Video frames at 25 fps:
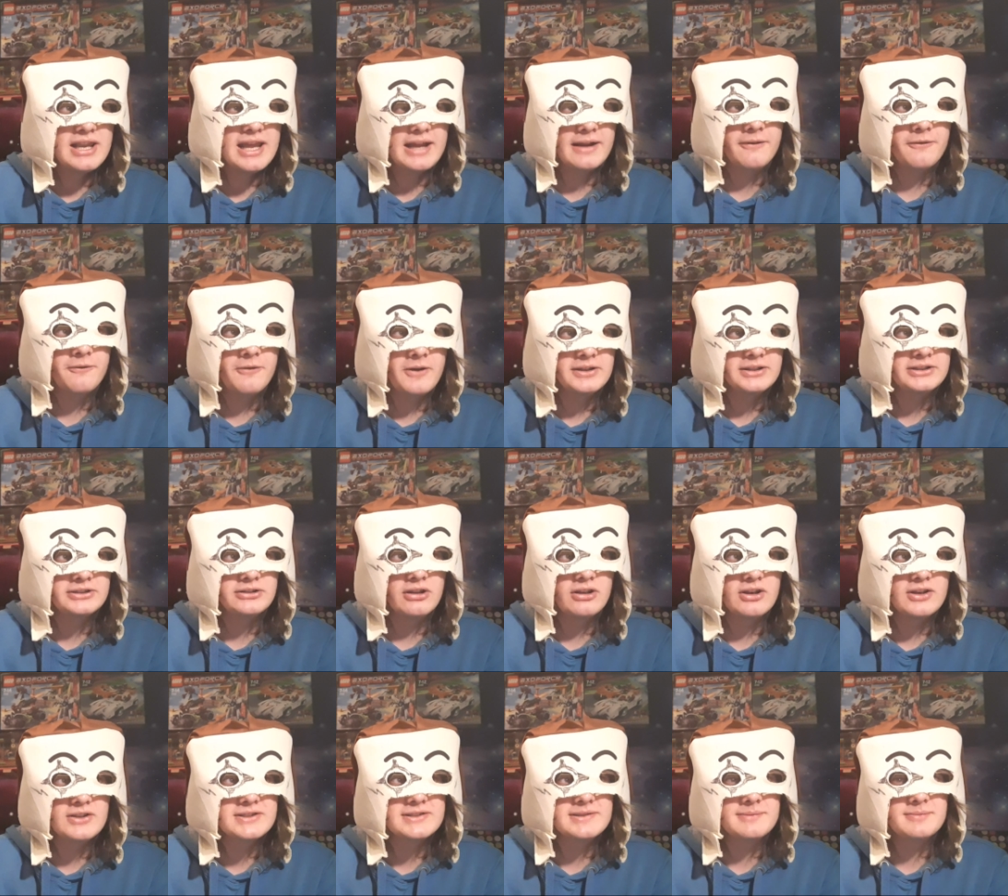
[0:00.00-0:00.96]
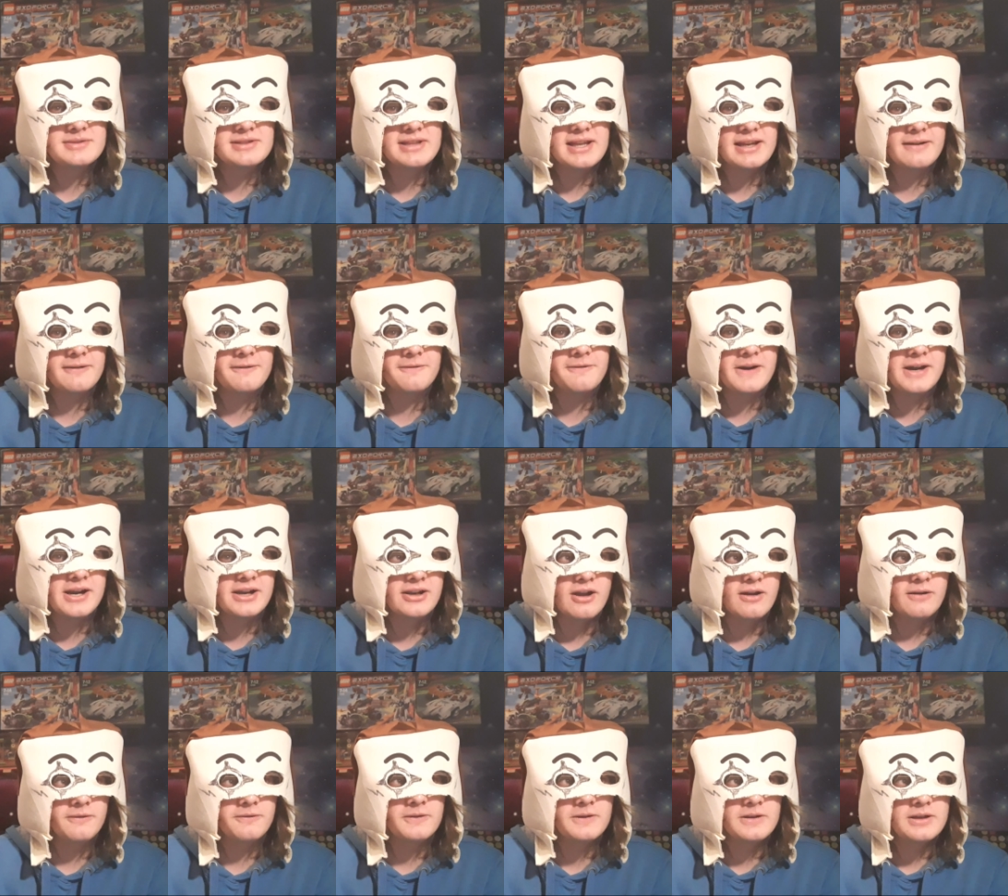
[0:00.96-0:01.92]
Like $30 seems like fair
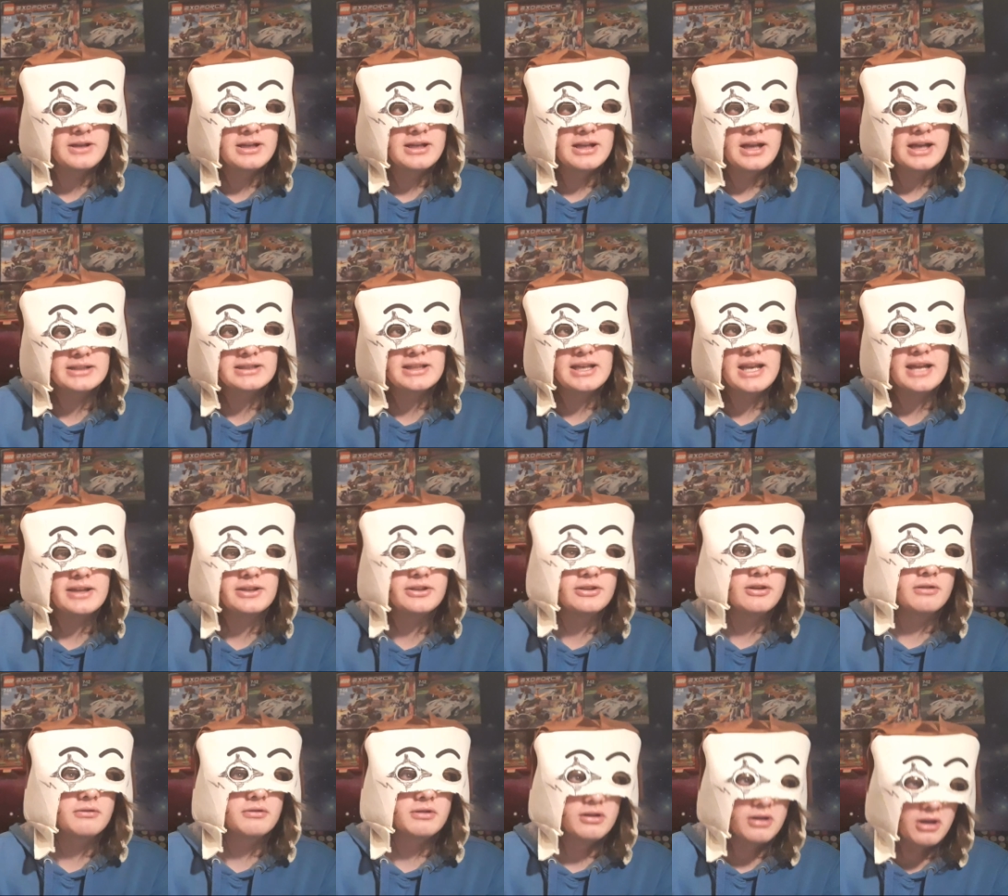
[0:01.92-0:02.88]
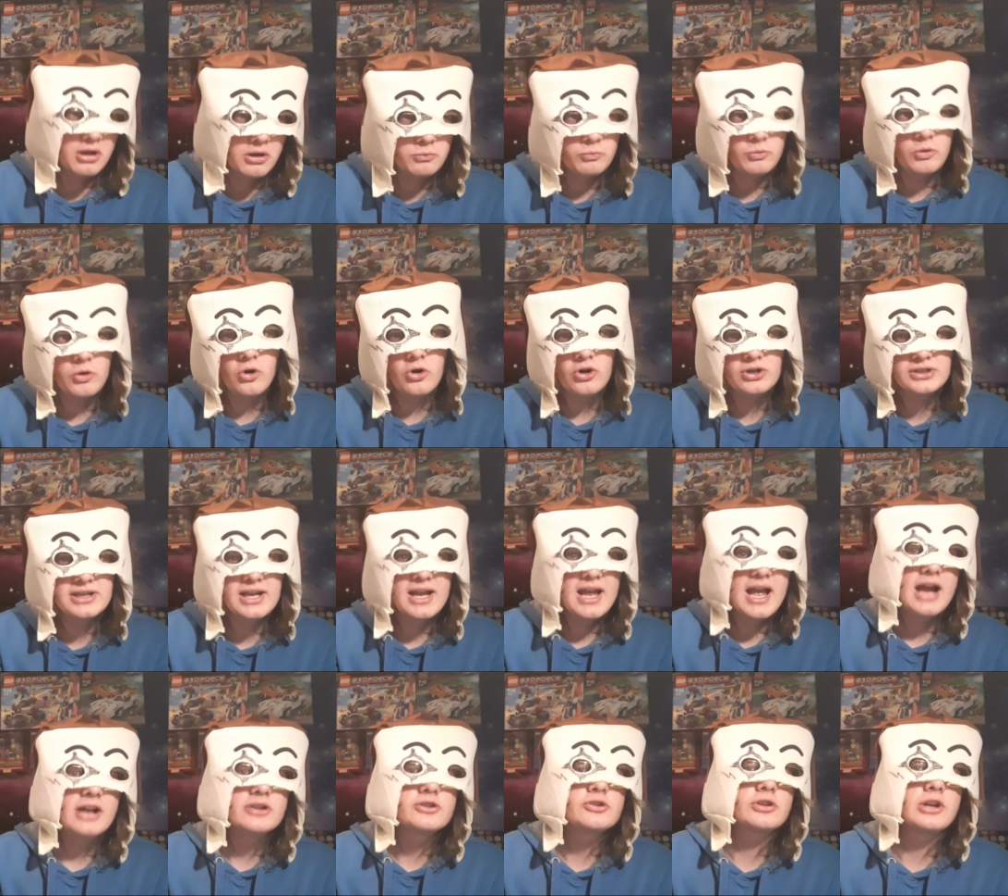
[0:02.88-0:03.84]
enough. As well, like, Clone Wars,
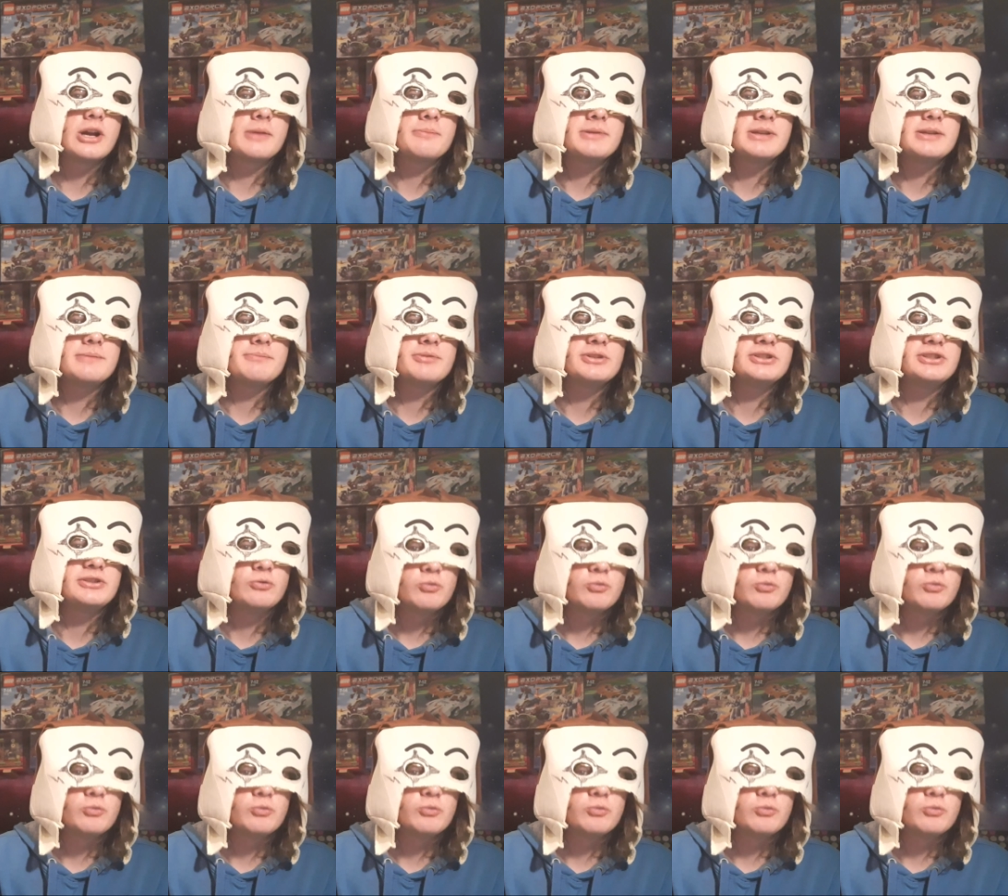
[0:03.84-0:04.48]
Ashoka being pretty